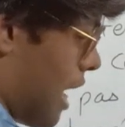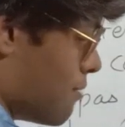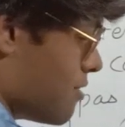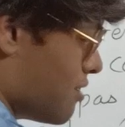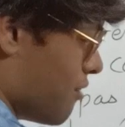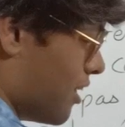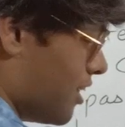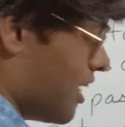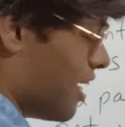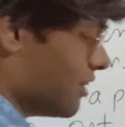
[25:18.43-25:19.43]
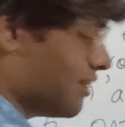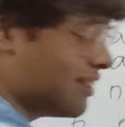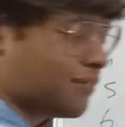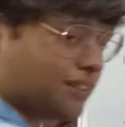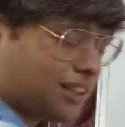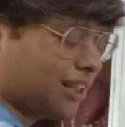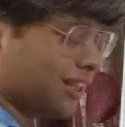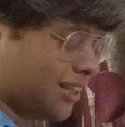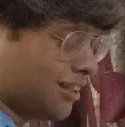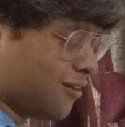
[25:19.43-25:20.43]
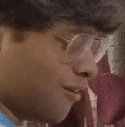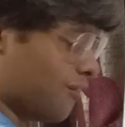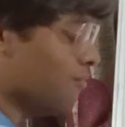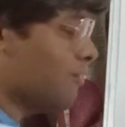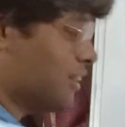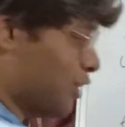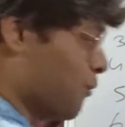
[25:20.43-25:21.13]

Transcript: I'm just writing the answers which are there in the which